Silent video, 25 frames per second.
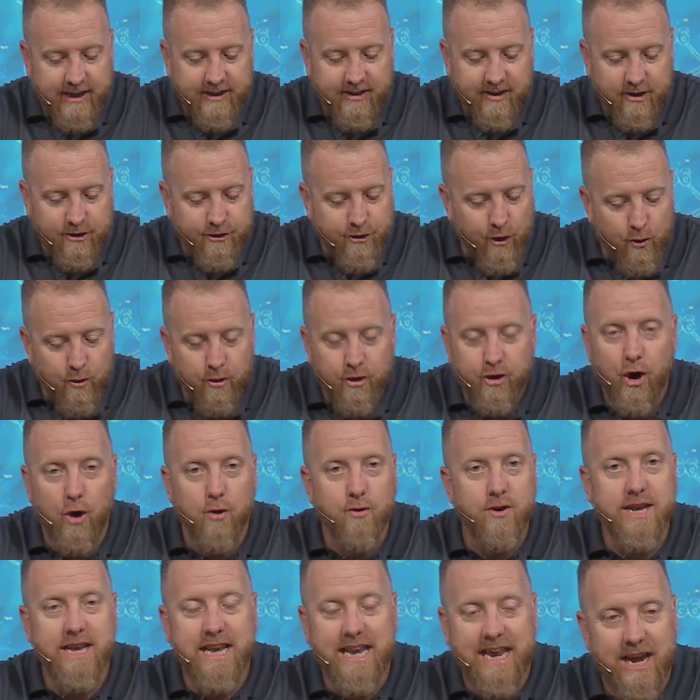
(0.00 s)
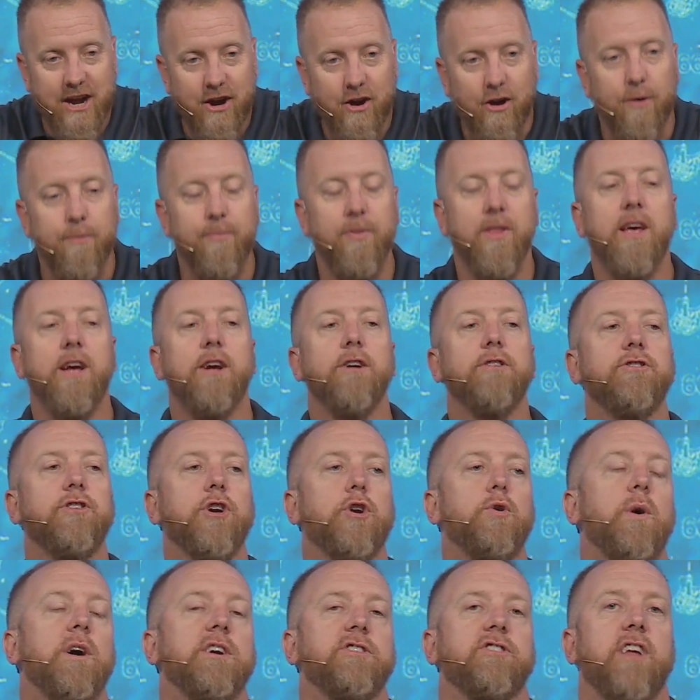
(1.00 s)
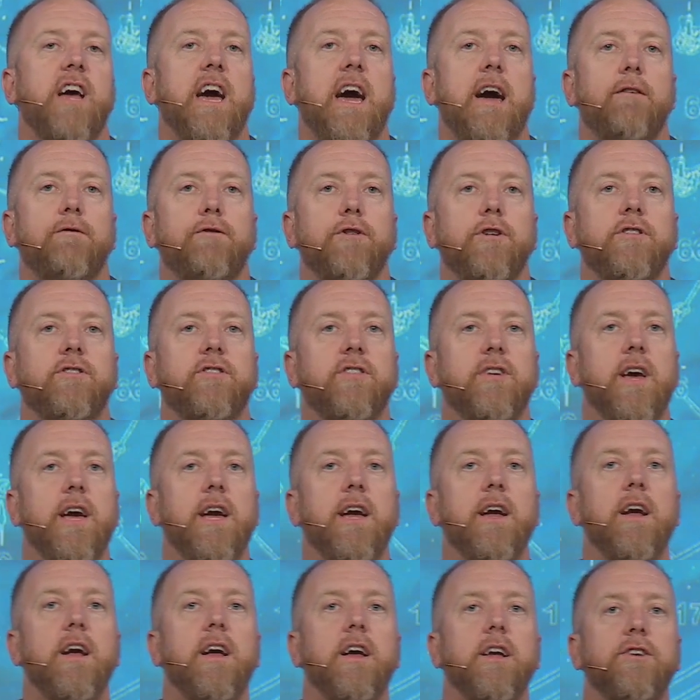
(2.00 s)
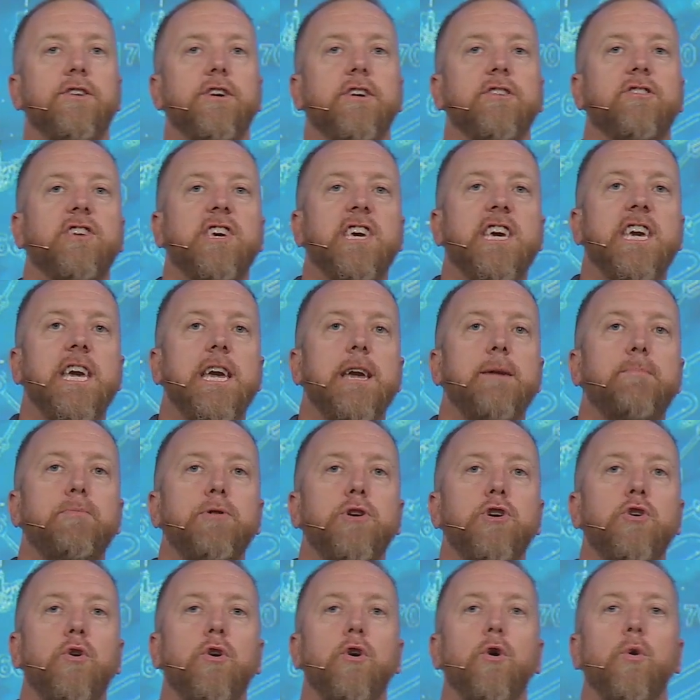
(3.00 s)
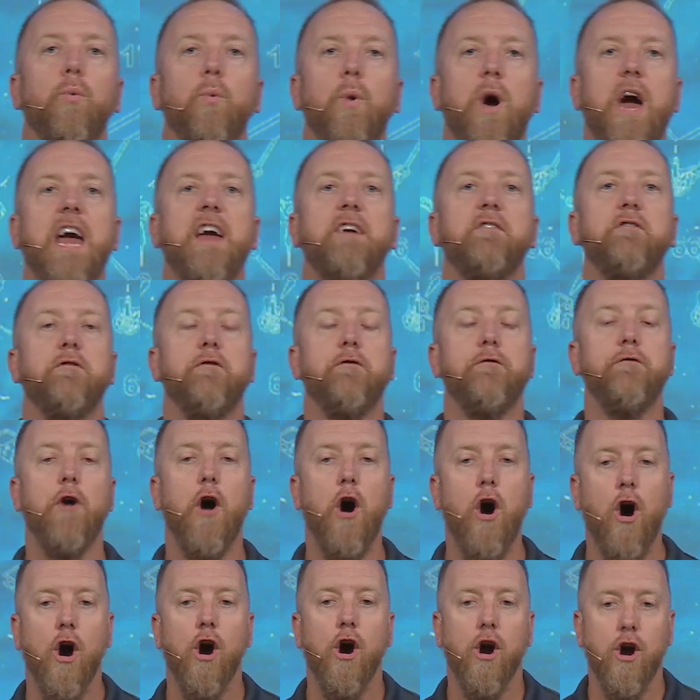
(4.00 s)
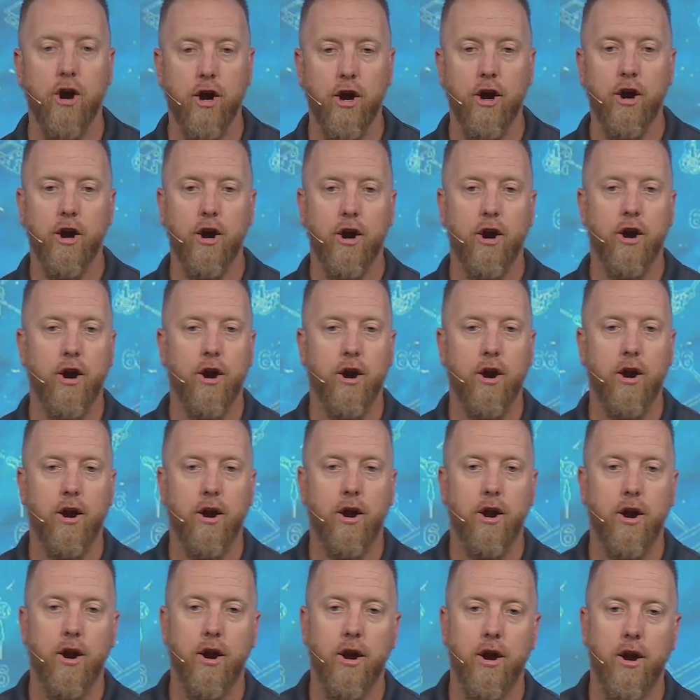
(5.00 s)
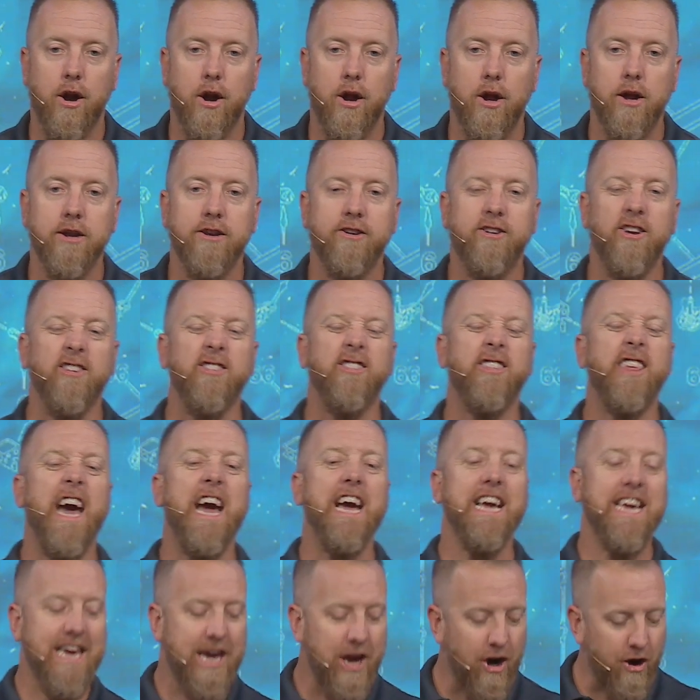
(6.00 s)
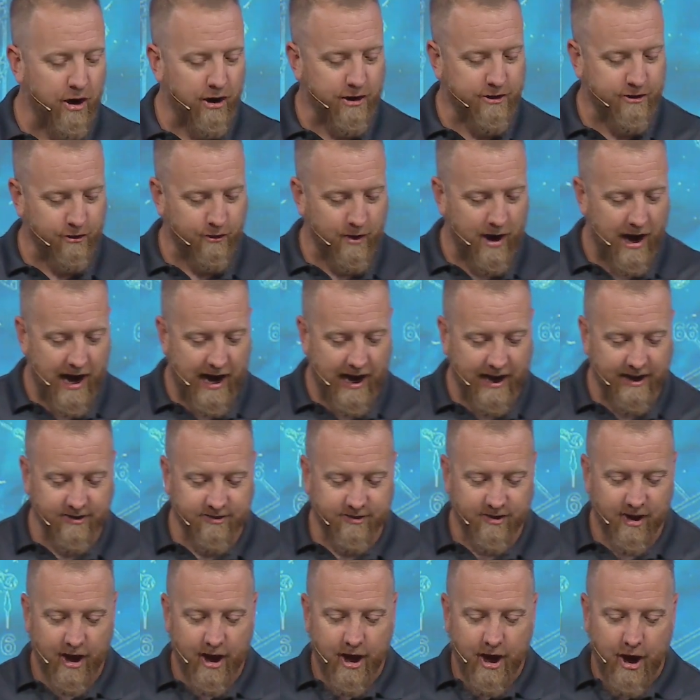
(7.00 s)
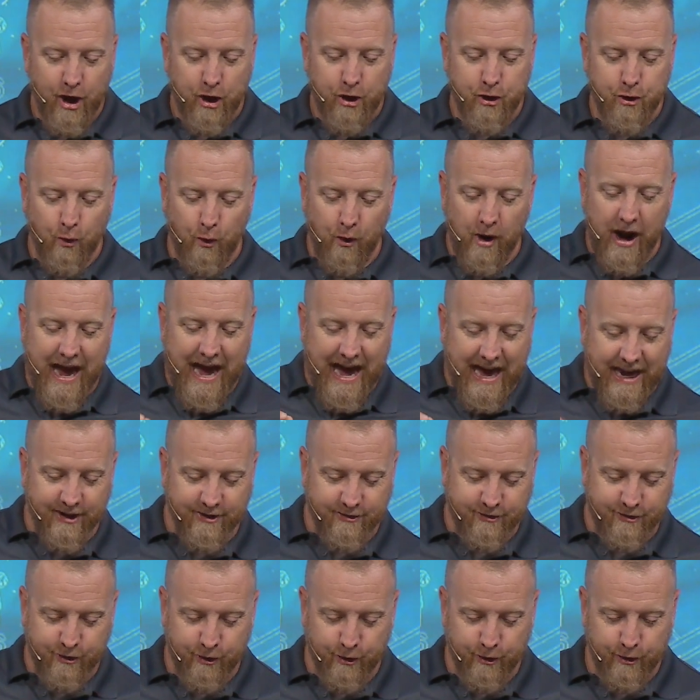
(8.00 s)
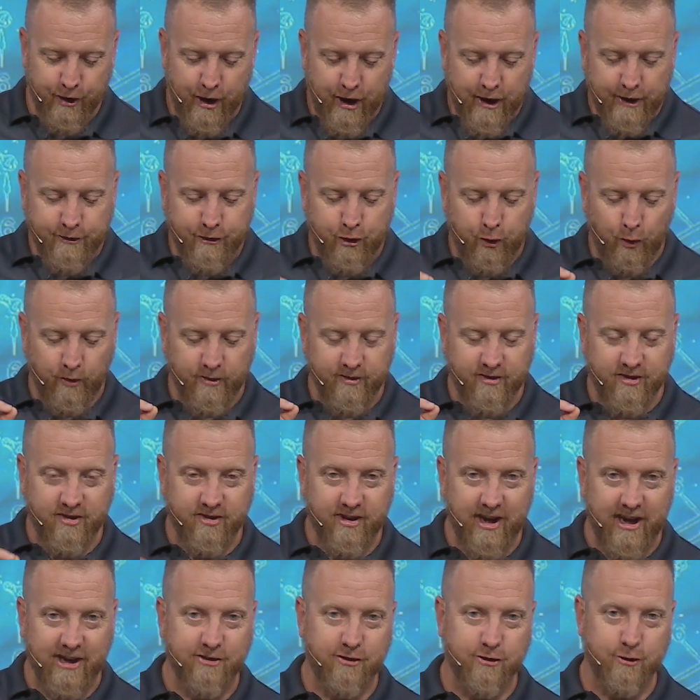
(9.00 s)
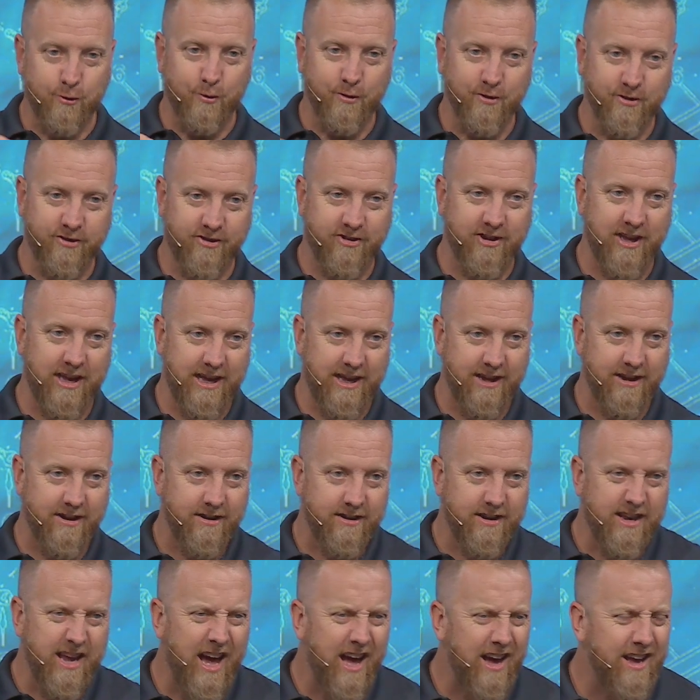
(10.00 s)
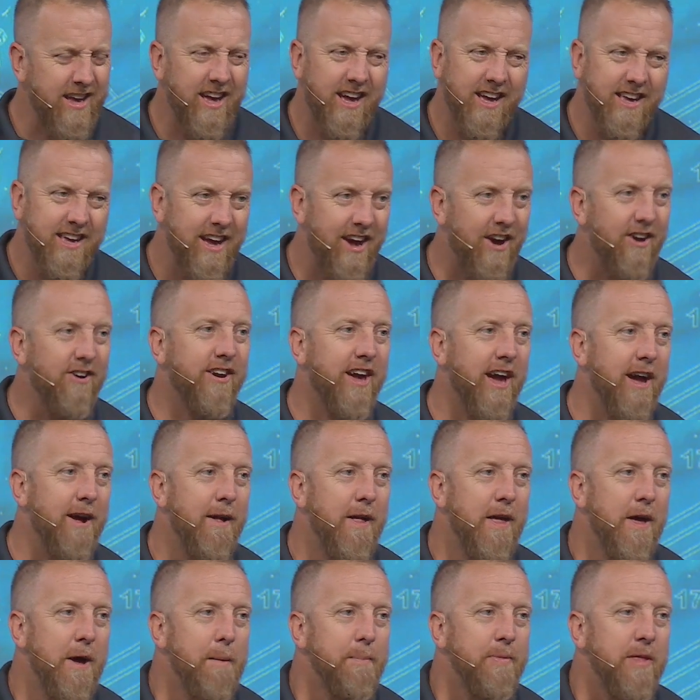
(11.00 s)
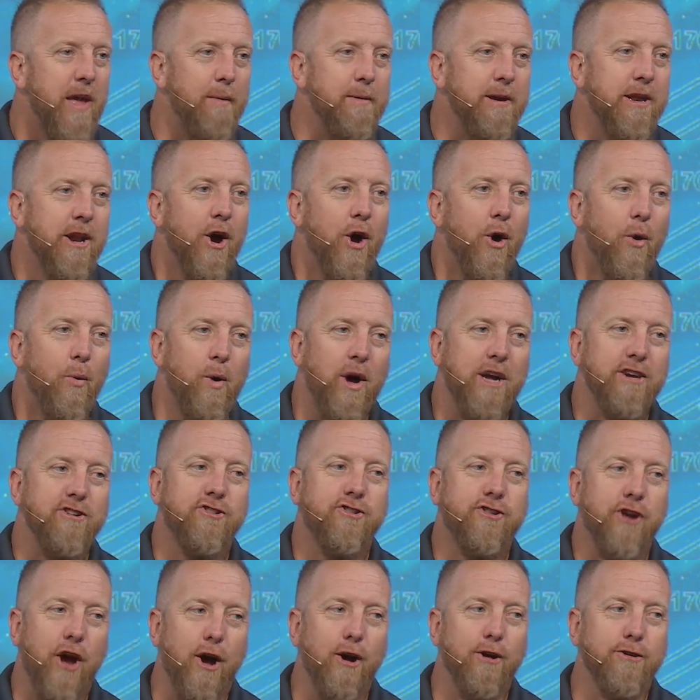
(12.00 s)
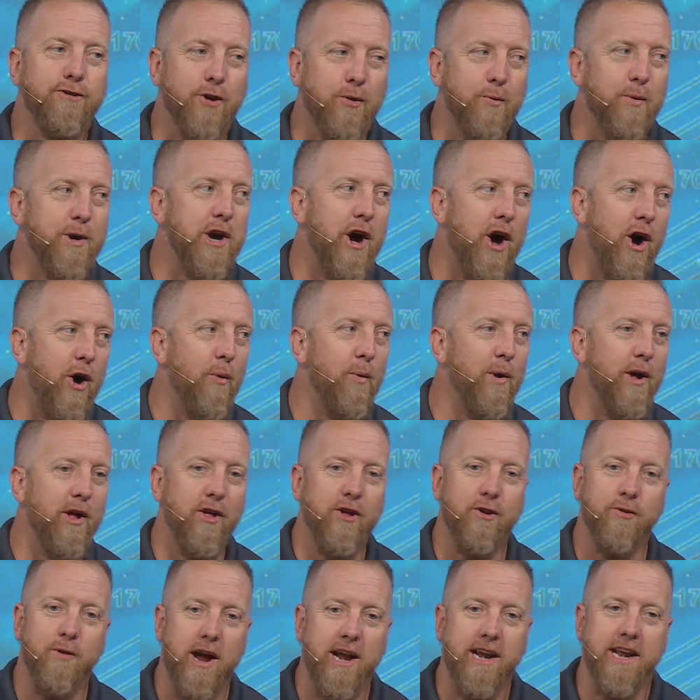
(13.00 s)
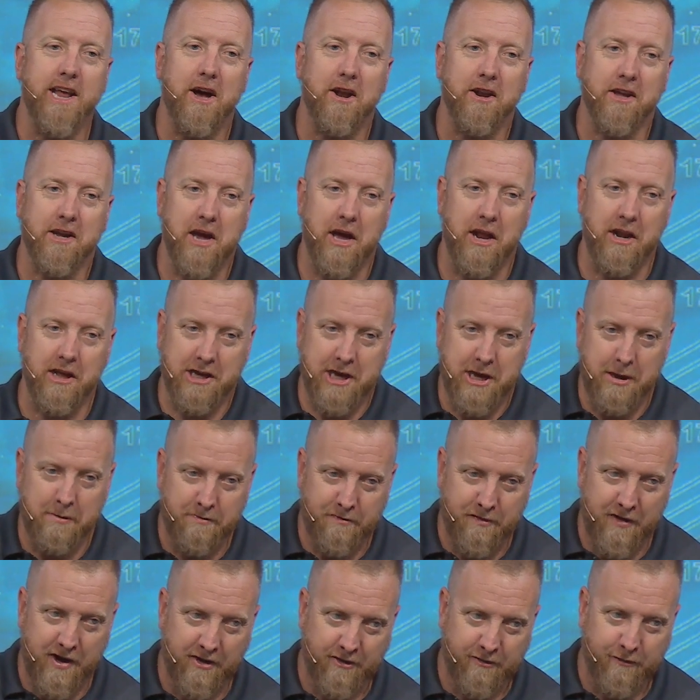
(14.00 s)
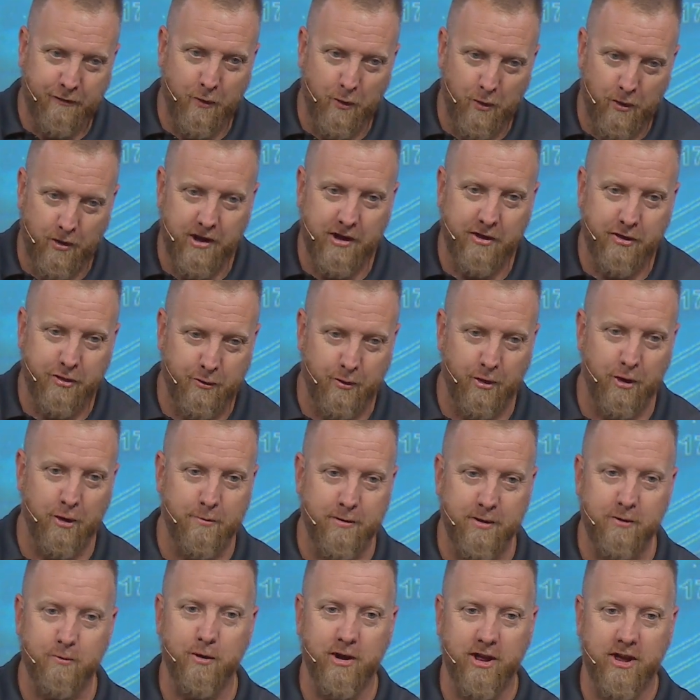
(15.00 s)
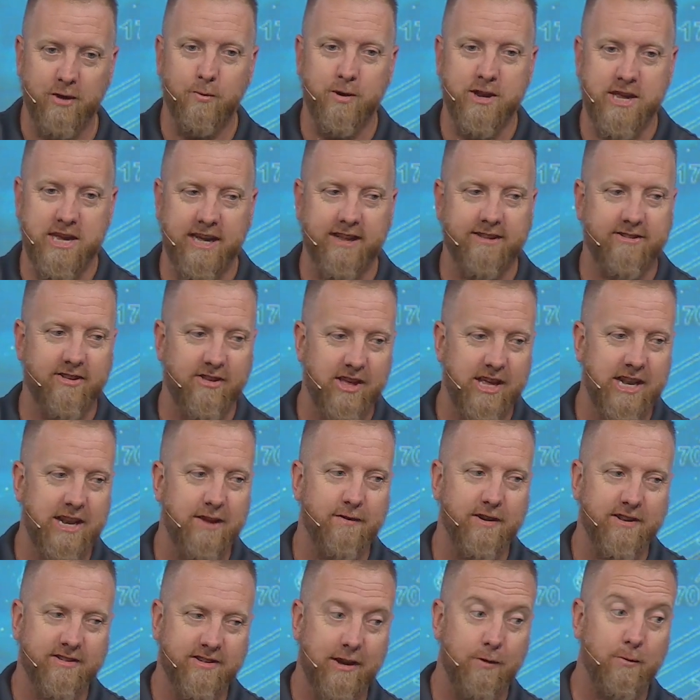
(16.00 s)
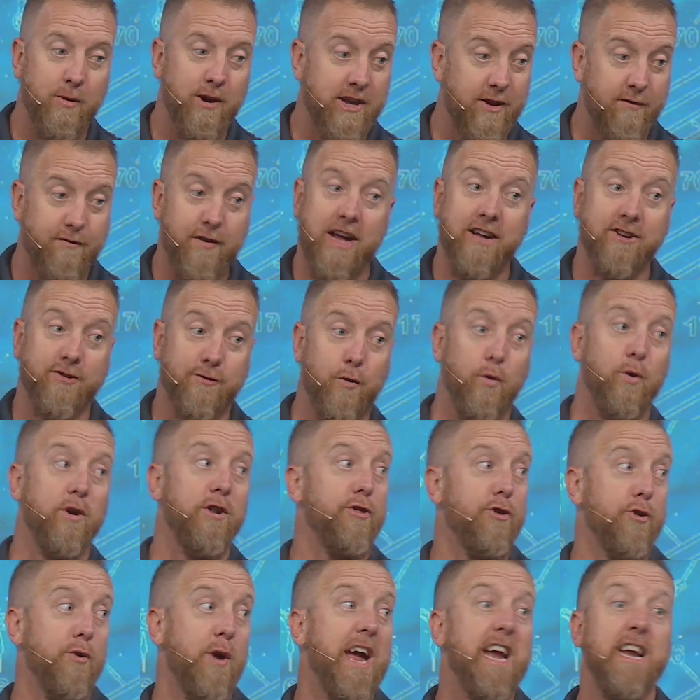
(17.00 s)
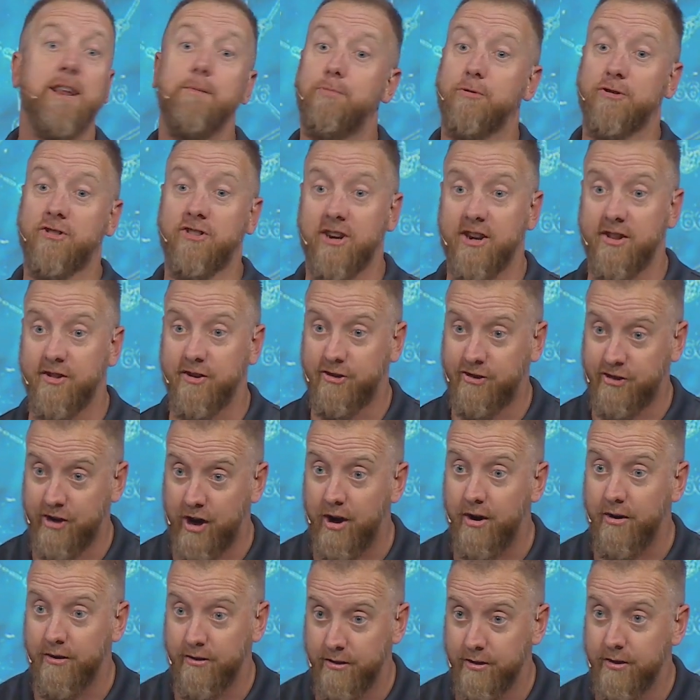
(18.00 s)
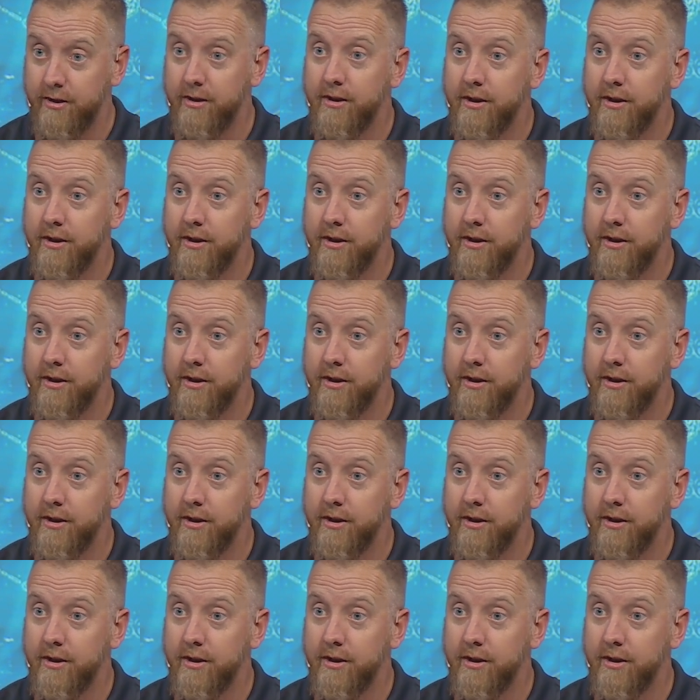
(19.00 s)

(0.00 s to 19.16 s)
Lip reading: don't go near. Here's the question I have for you today. Does keep your way far, does that characterize your attitude towards sexual sin? Yeah, okay. I mean, what shows are we all willing right now to kind of keep fast forwarding through, but really when you get to the end of it, it's like, well, you fast forwarded through 80% of the show.